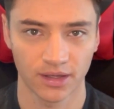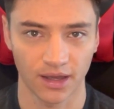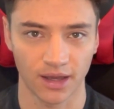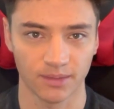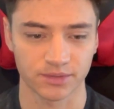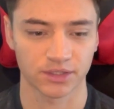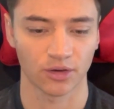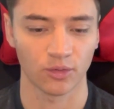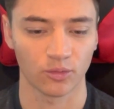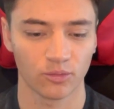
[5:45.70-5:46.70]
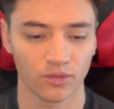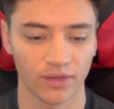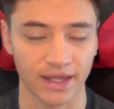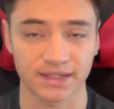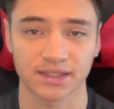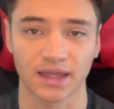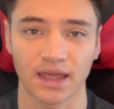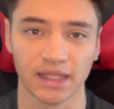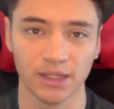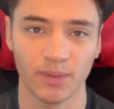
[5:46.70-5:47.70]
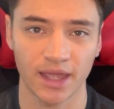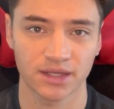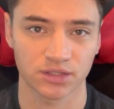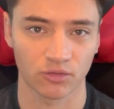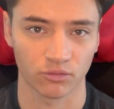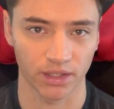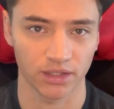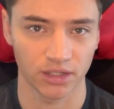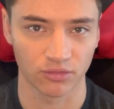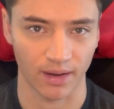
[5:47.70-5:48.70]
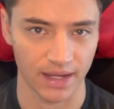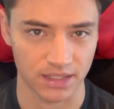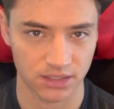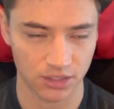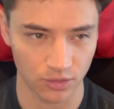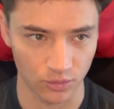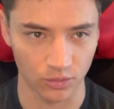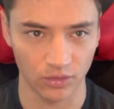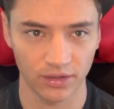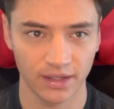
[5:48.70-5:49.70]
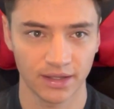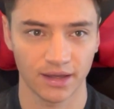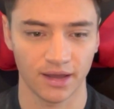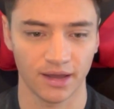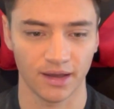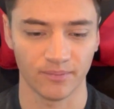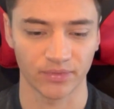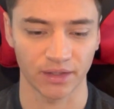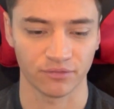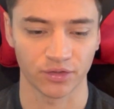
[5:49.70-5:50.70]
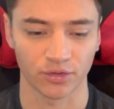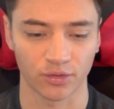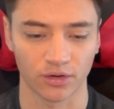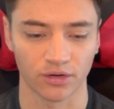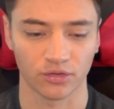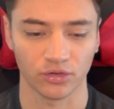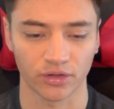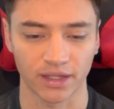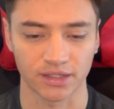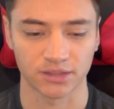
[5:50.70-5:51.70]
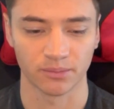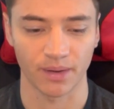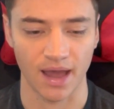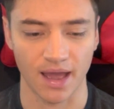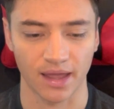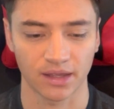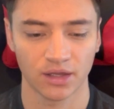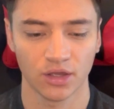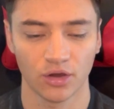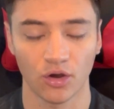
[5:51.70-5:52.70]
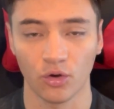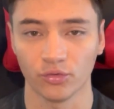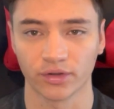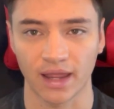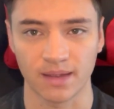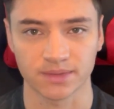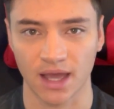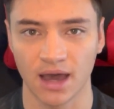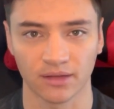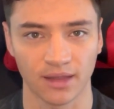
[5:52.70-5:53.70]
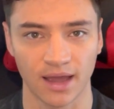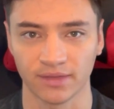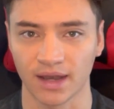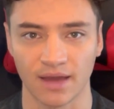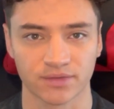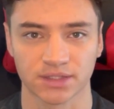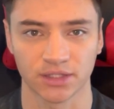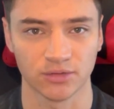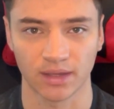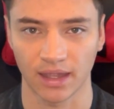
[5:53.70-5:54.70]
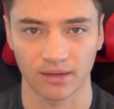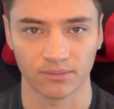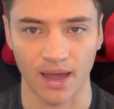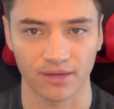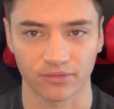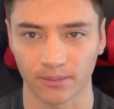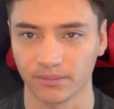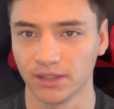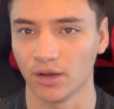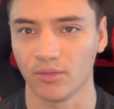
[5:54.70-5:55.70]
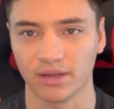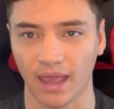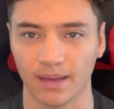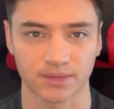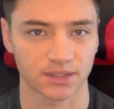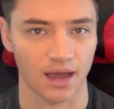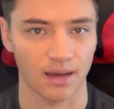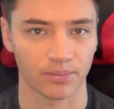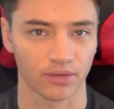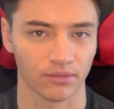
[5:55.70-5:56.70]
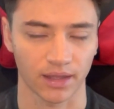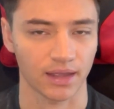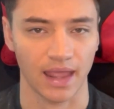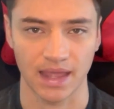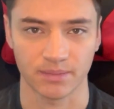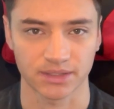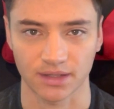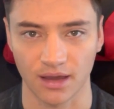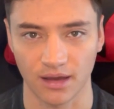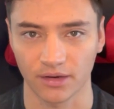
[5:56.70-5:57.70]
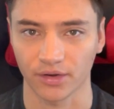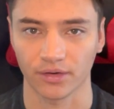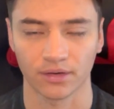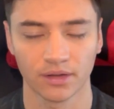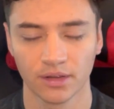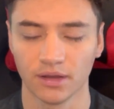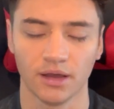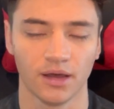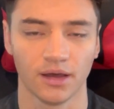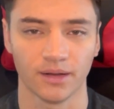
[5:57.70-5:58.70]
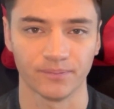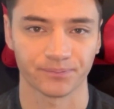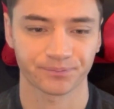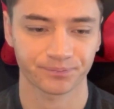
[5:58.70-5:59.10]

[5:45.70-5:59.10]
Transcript: Um, so like I said, eBay is a really great tool um, if you're looking to buy older games online that obviously you can't buy from, you know, GameStop or like Amazon or, um,